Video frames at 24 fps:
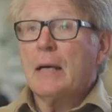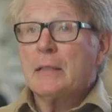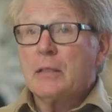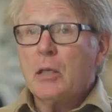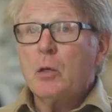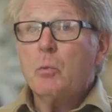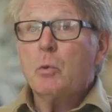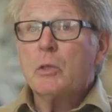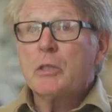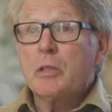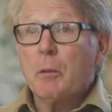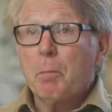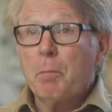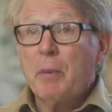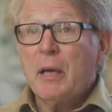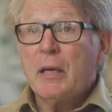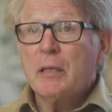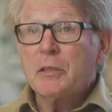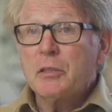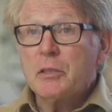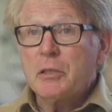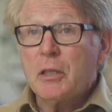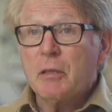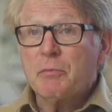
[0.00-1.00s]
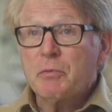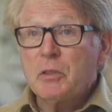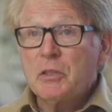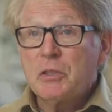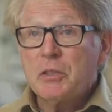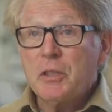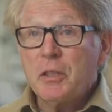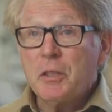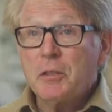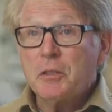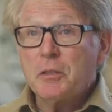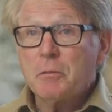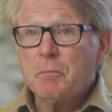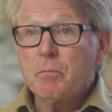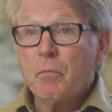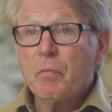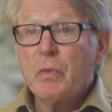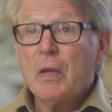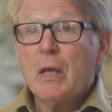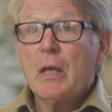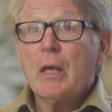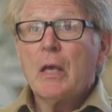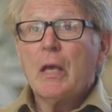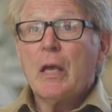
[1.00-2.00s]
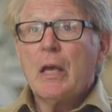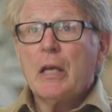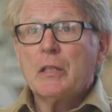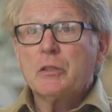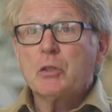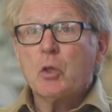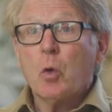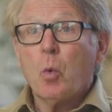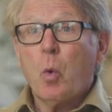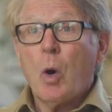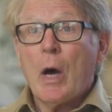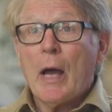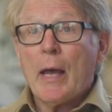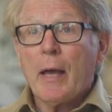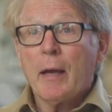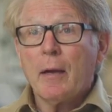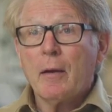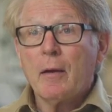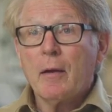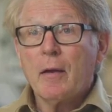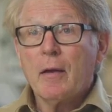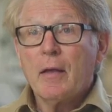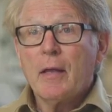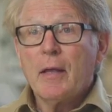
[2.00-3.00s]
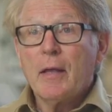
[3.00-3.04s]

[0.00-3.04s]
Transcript: I think what the biggest difference is, it's quiet.